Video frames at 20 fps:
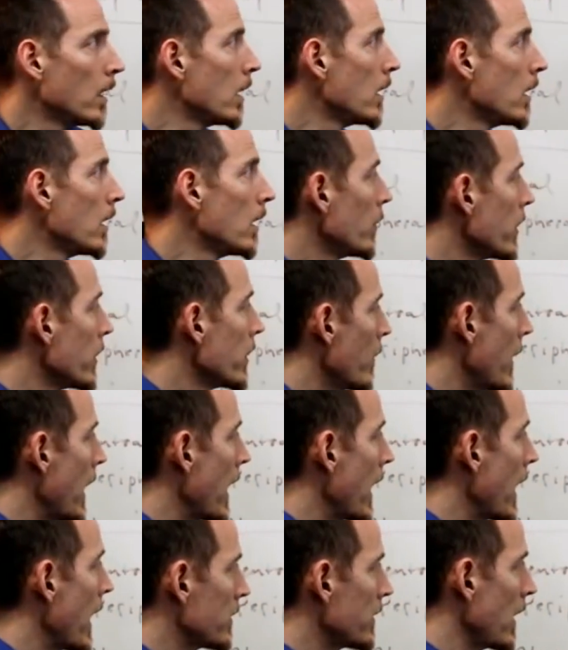we go
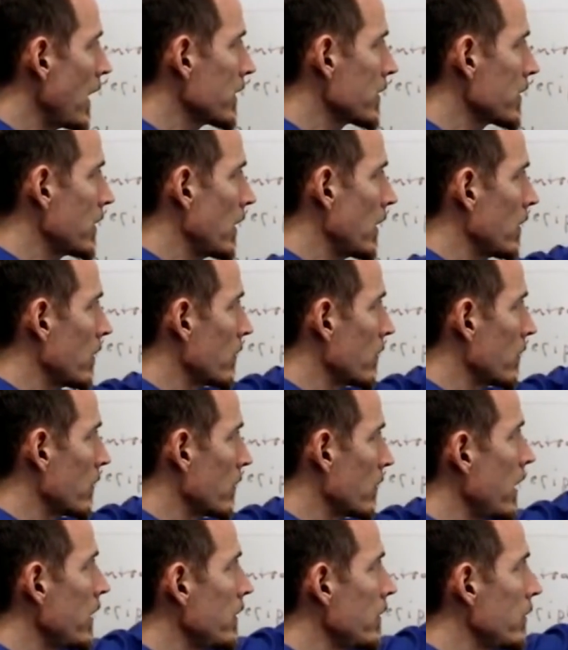back to testing,
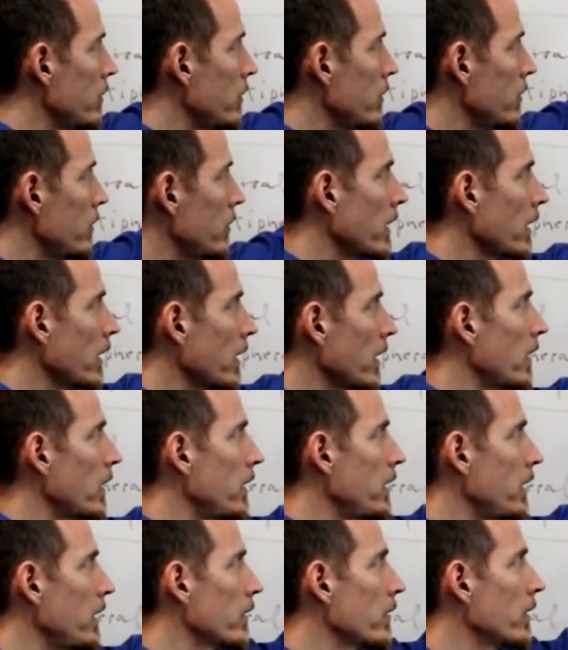right? Just like I said
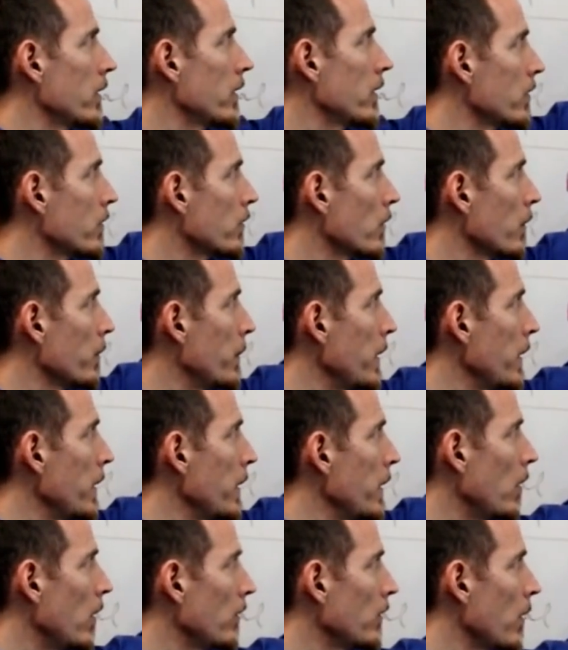here, this is for
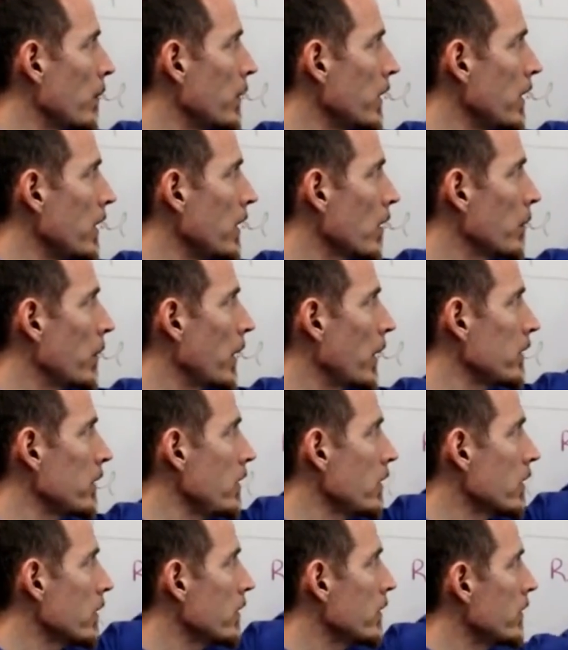B12 up here, but
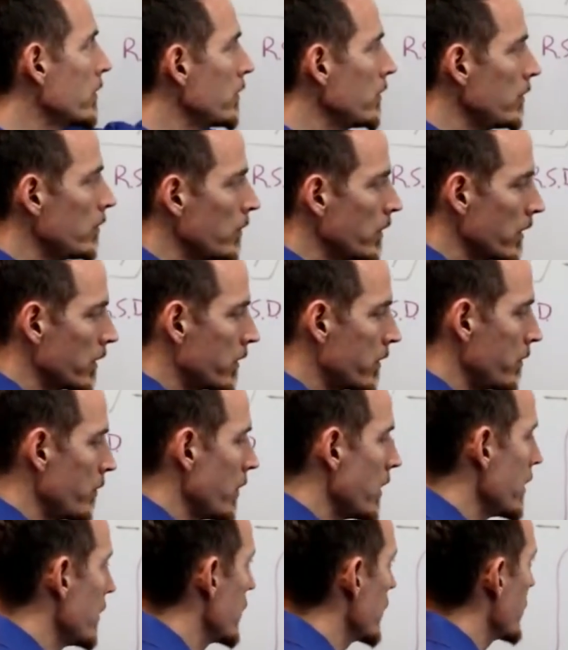you could
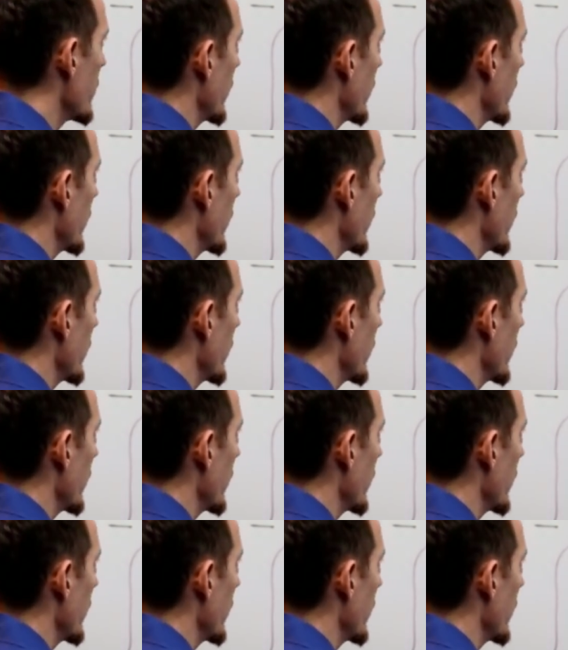we could, just put a